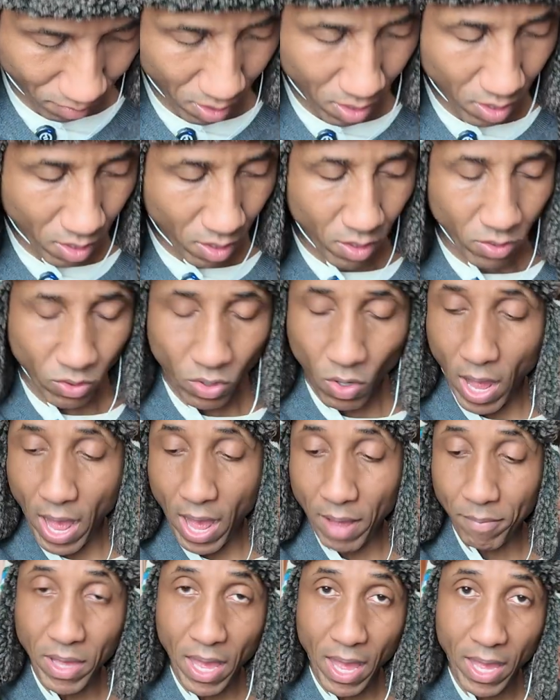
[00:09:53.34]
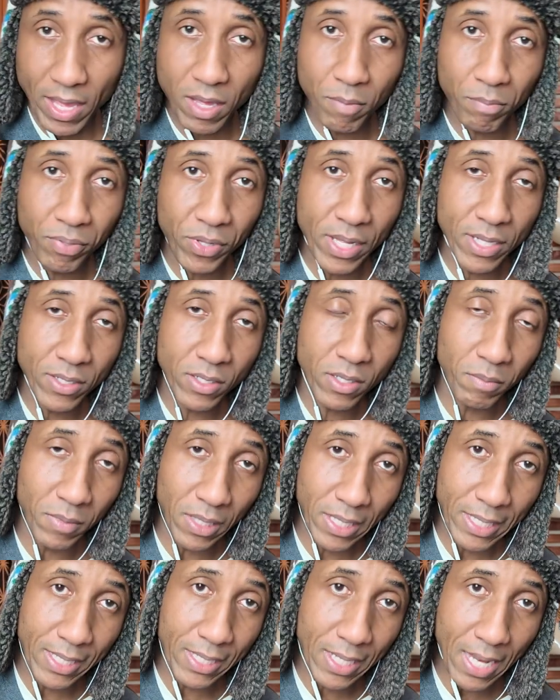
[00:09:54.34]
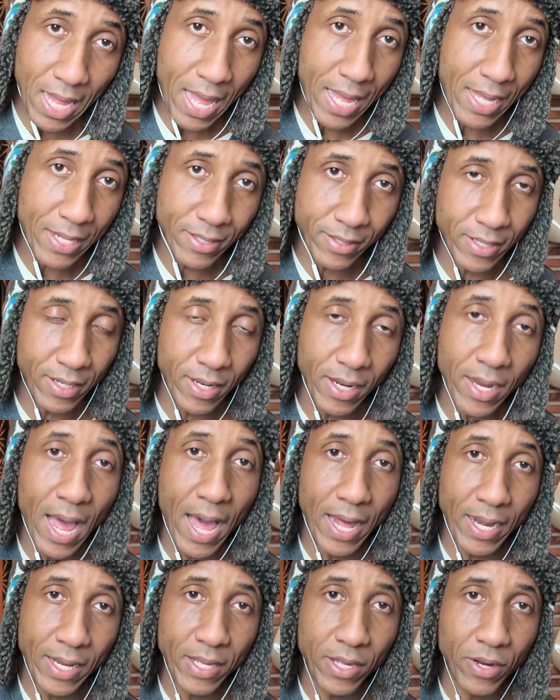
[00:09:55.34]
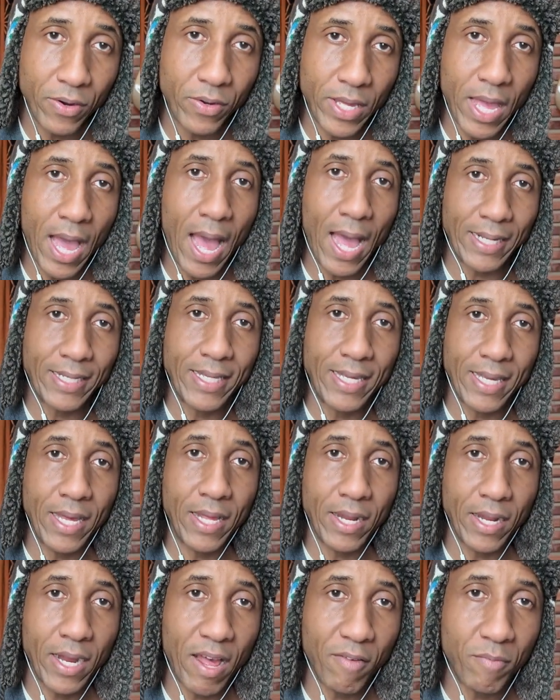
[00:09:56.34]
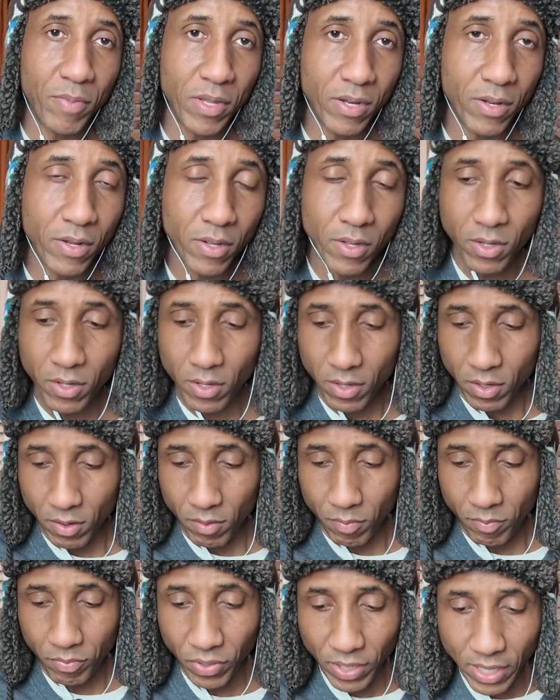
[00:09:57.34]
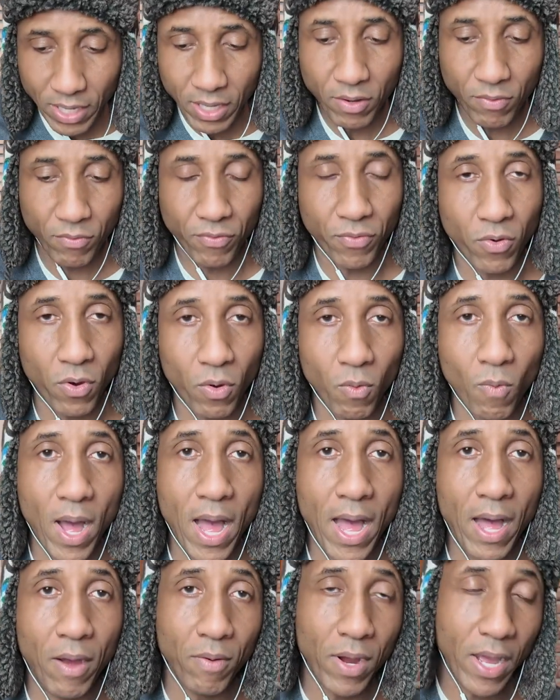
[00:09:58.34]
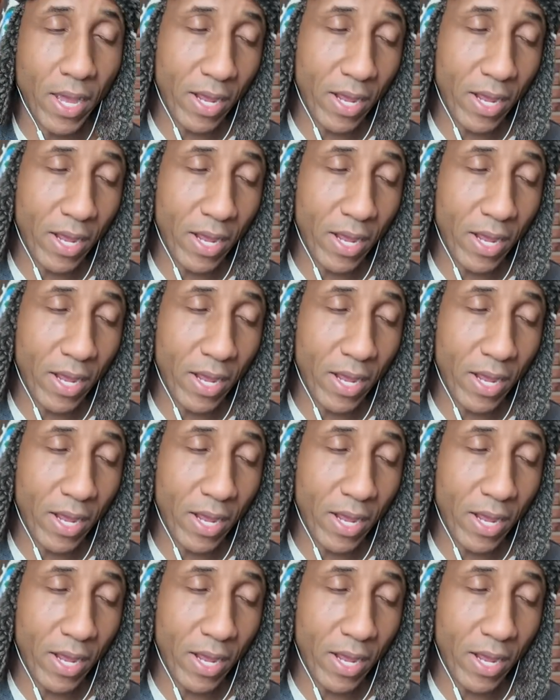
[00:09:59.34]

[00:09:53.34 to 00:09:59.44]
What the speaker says: So I am playing some lead lines in and out of here. Yeah, I get it. I've been playing for a while, right?